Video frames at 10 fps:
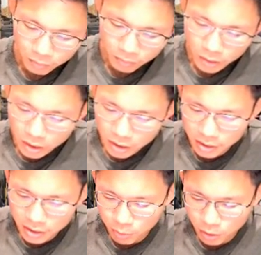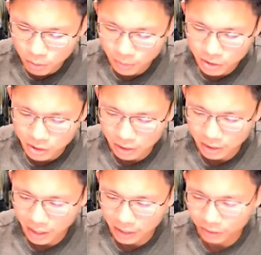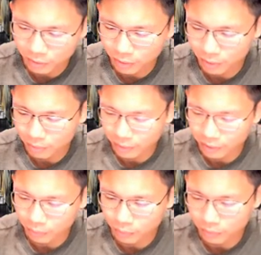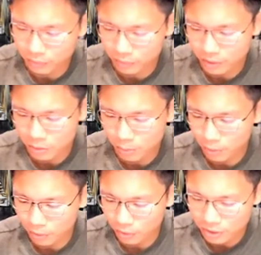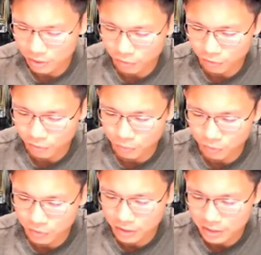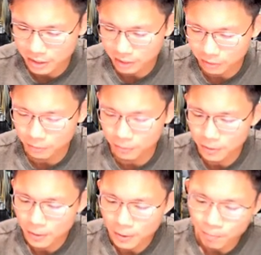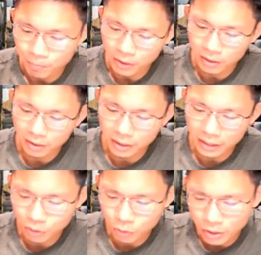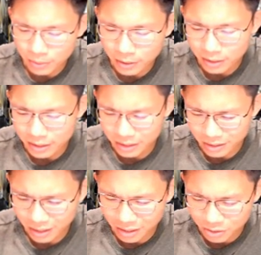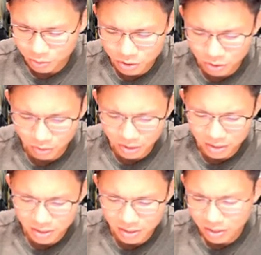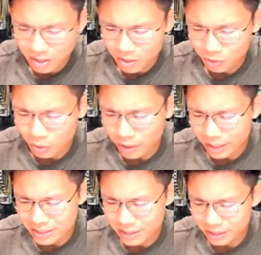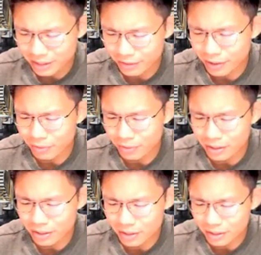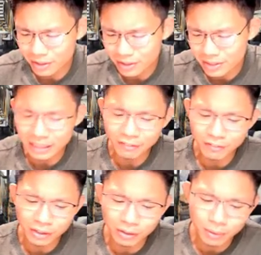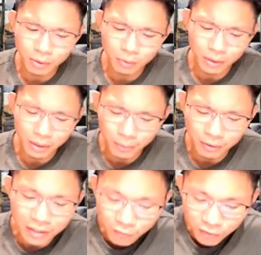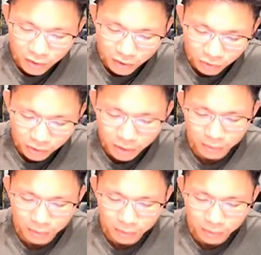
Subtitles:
Okay, that's pretty much the article that we wanted. Let's not bore yourself with this article. The increment in the unsold stock is not exactly very significant to be worried about. If they are talking about